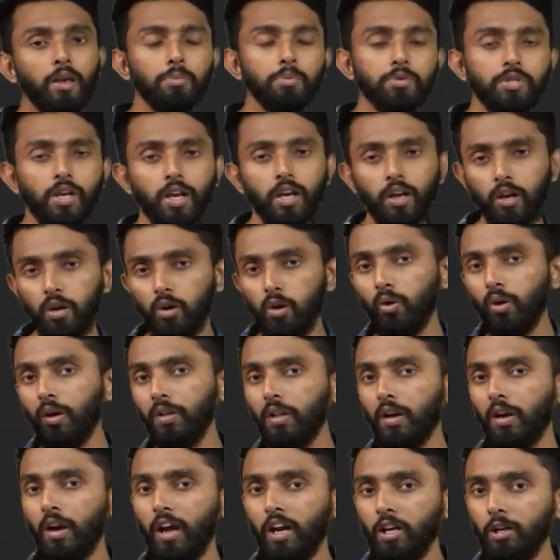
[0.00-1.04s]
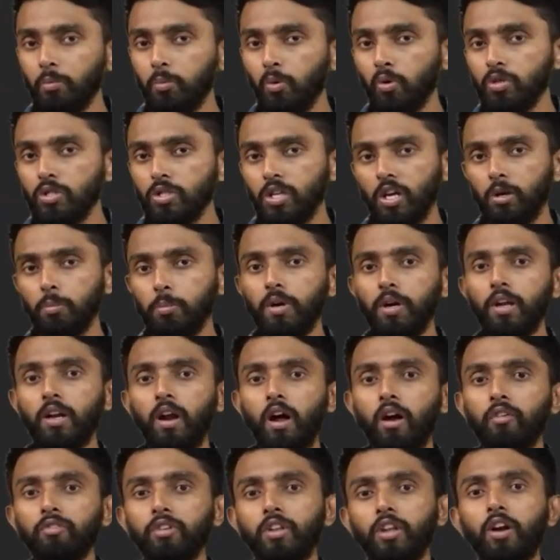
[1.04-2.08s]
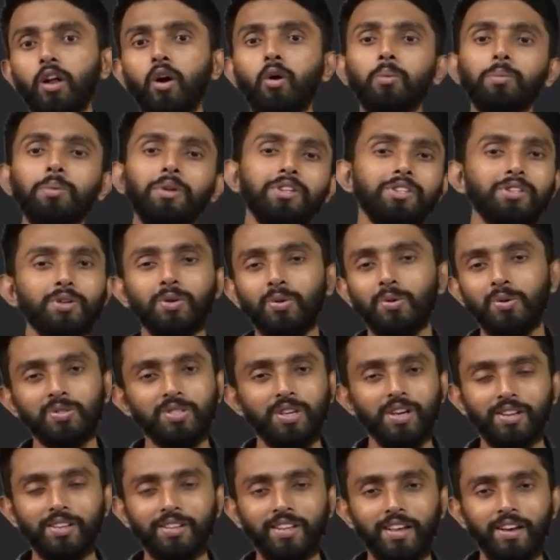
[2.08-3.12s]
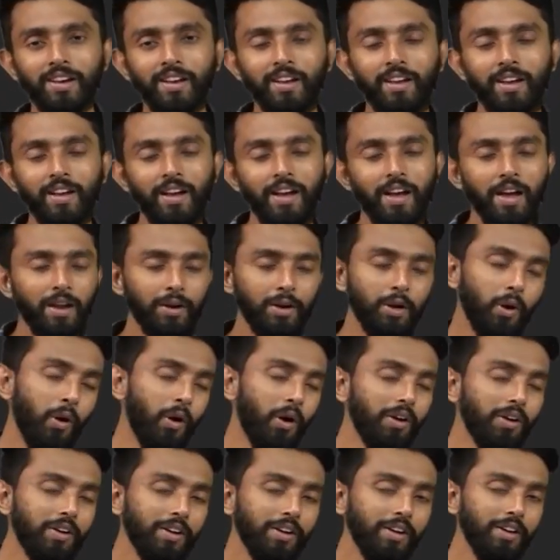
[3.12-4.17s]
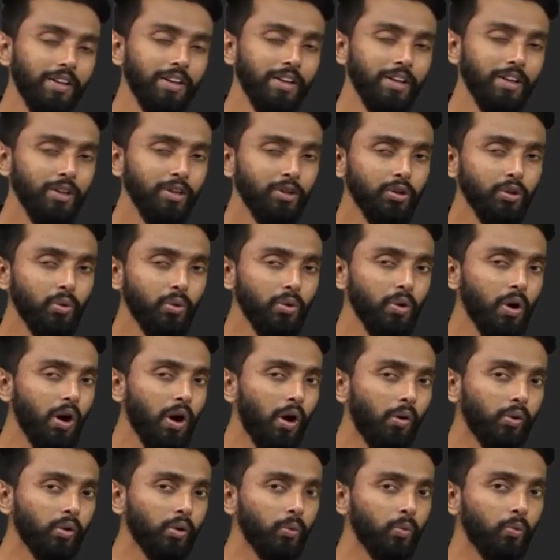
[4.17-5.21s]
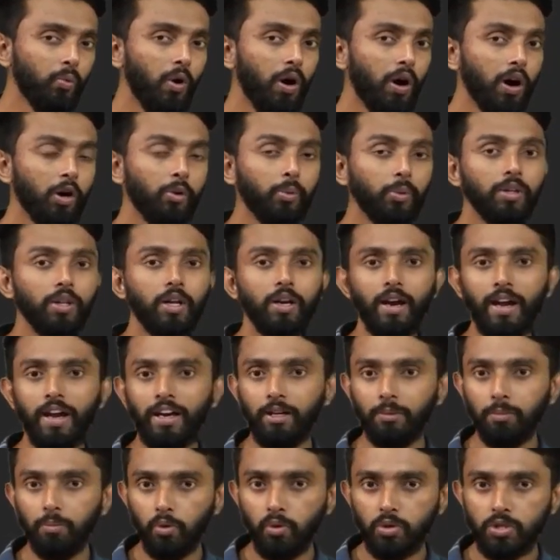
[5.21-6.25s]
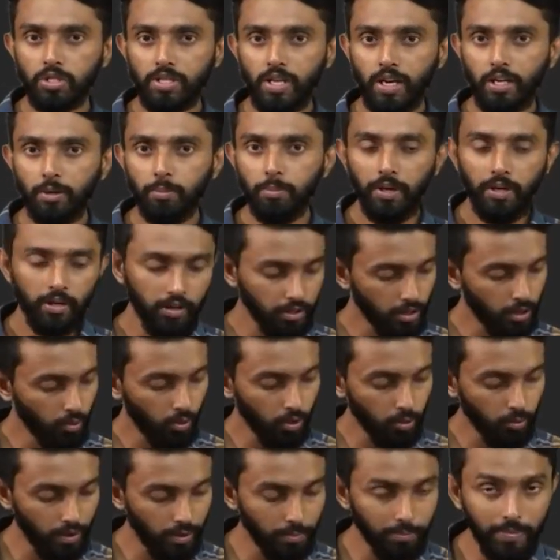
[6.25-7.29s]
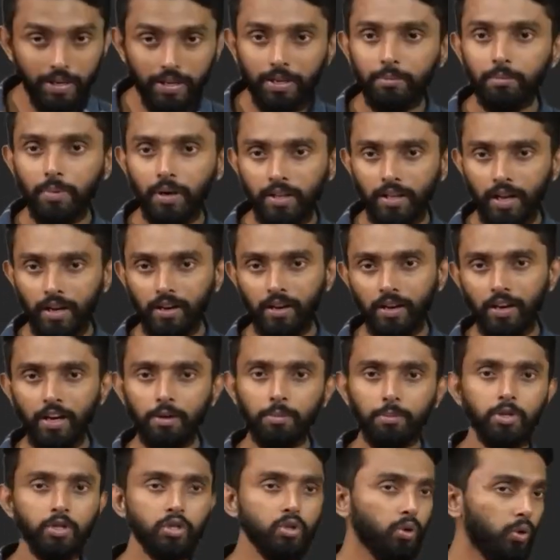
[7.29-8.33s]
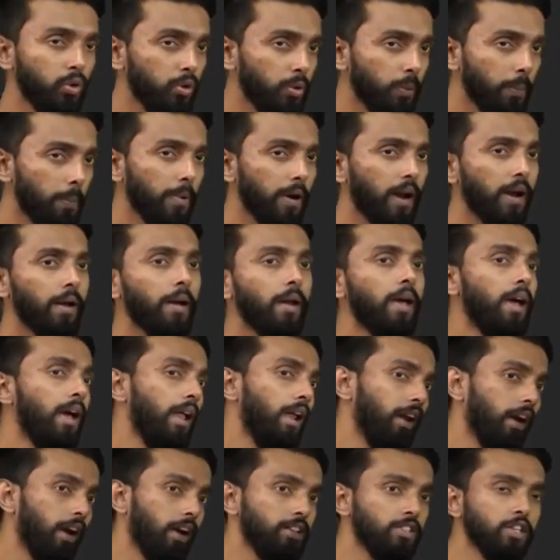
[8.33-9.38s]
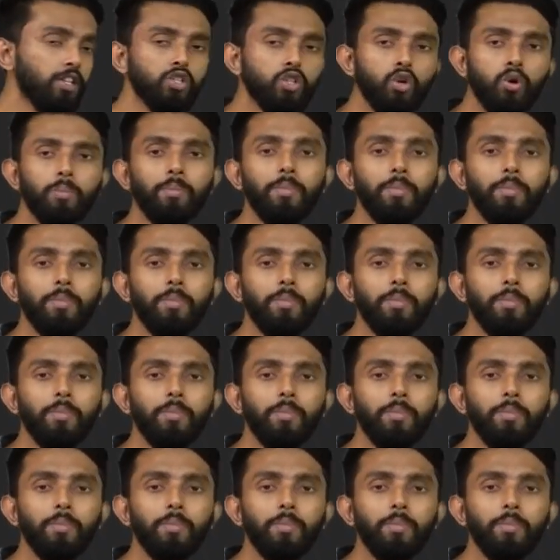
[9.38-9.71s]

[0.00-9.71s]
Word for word: saying, look at the rightmost set bit and after that, how many zeros are there? Now already you know how to work with the rightmost set bit. Now what do I mean by that? Let me show you, right? Let us assume